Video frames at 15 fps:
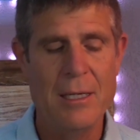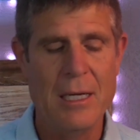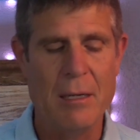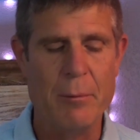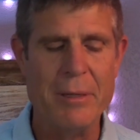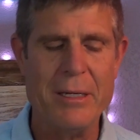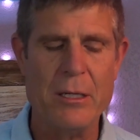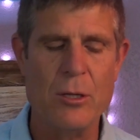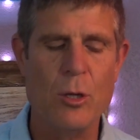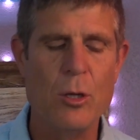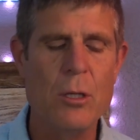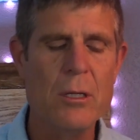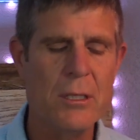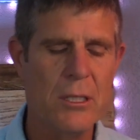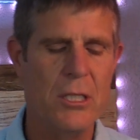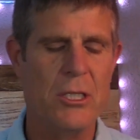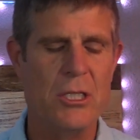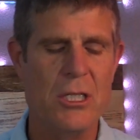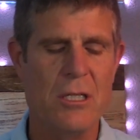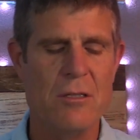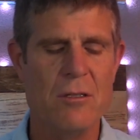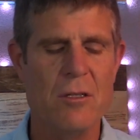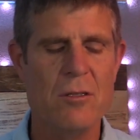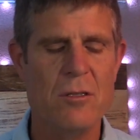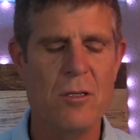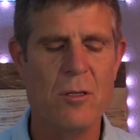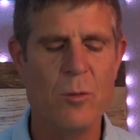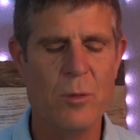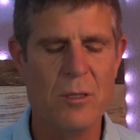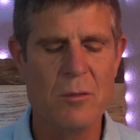And we can look to Jesus,
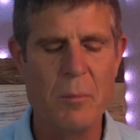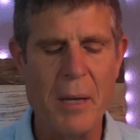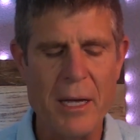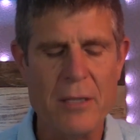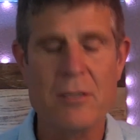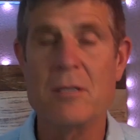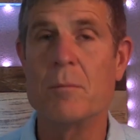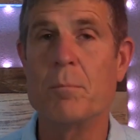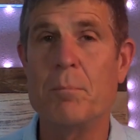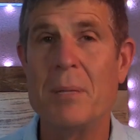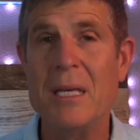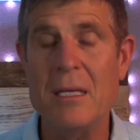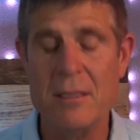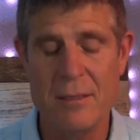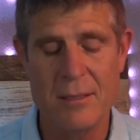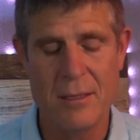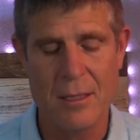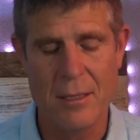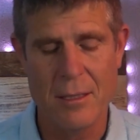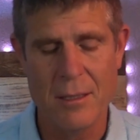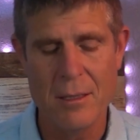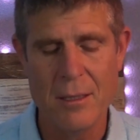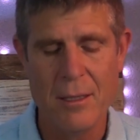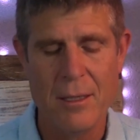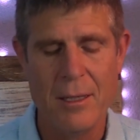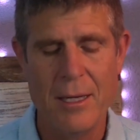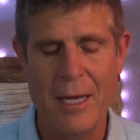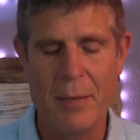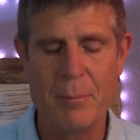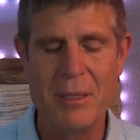who was made to be sin
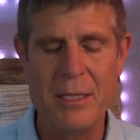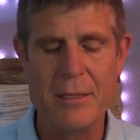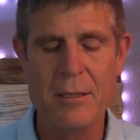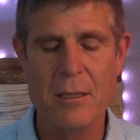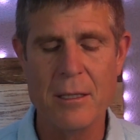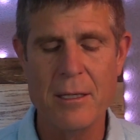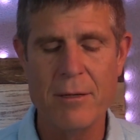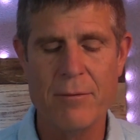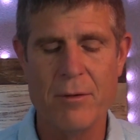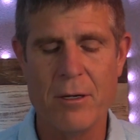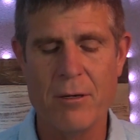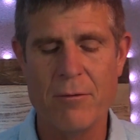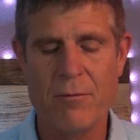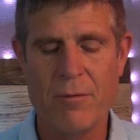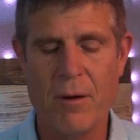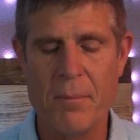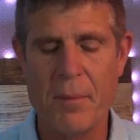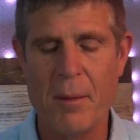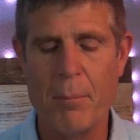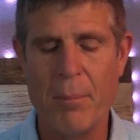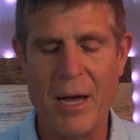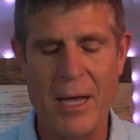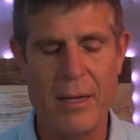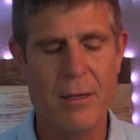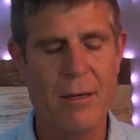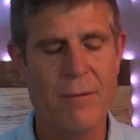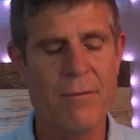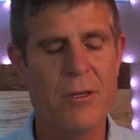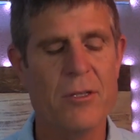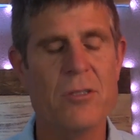and be delivered from the bite
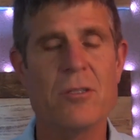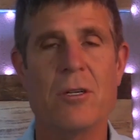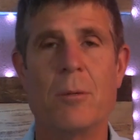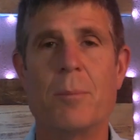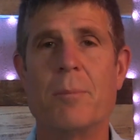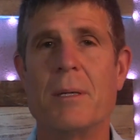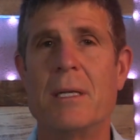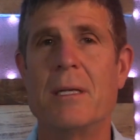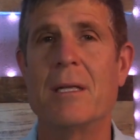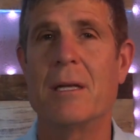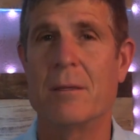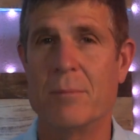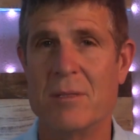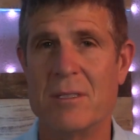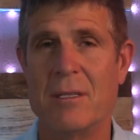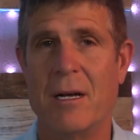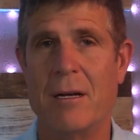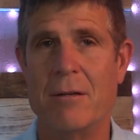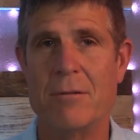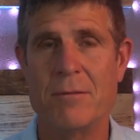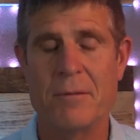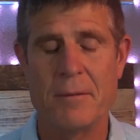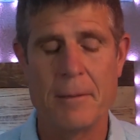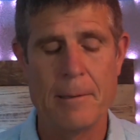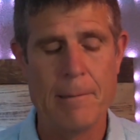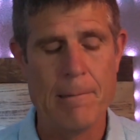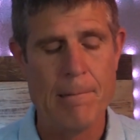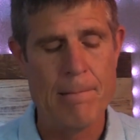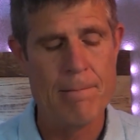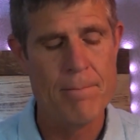of the serpent himself.
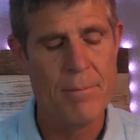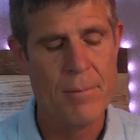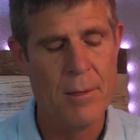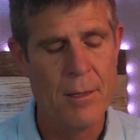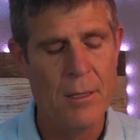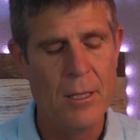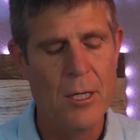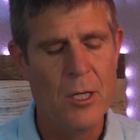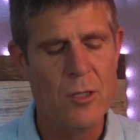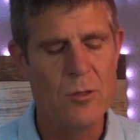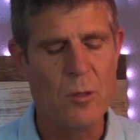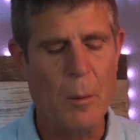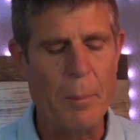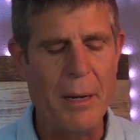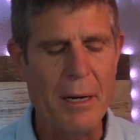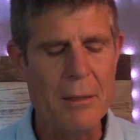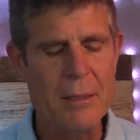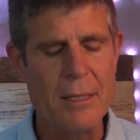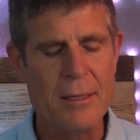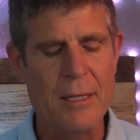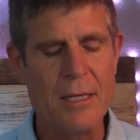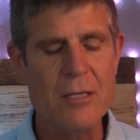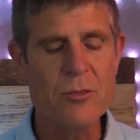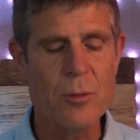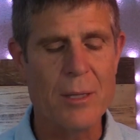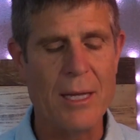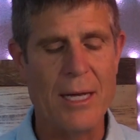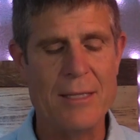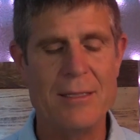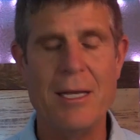So apparently, the
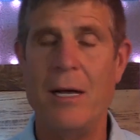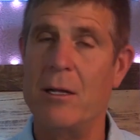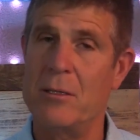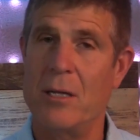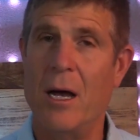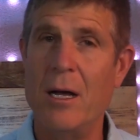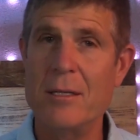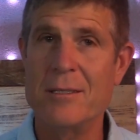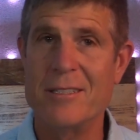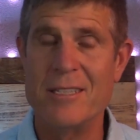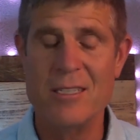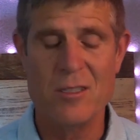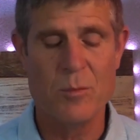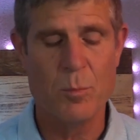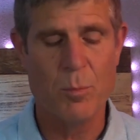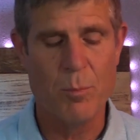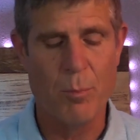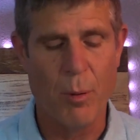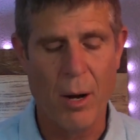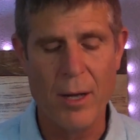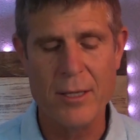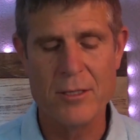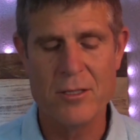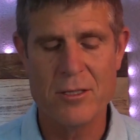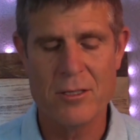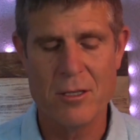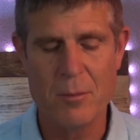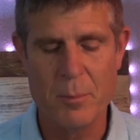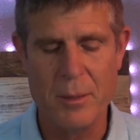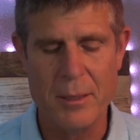Israelites held on to this bronze
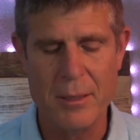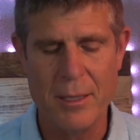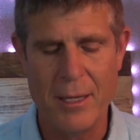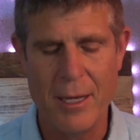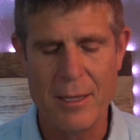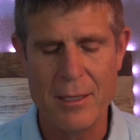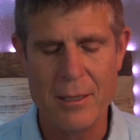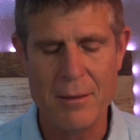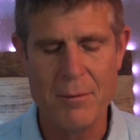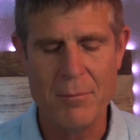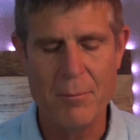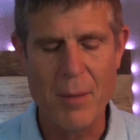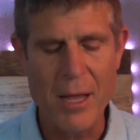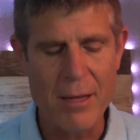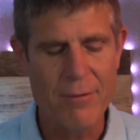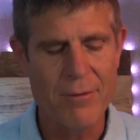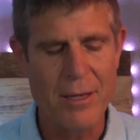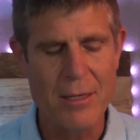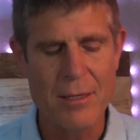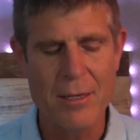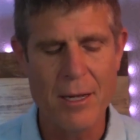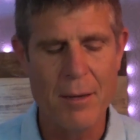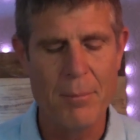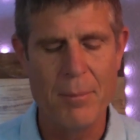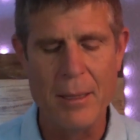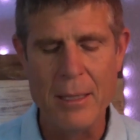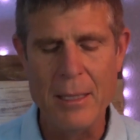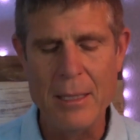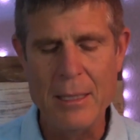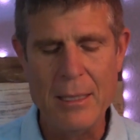serpent, and it may have ended up
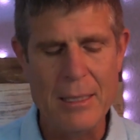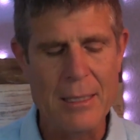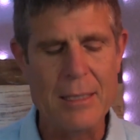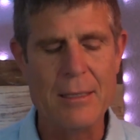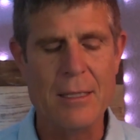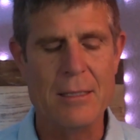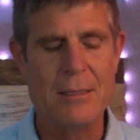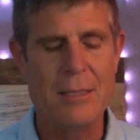in the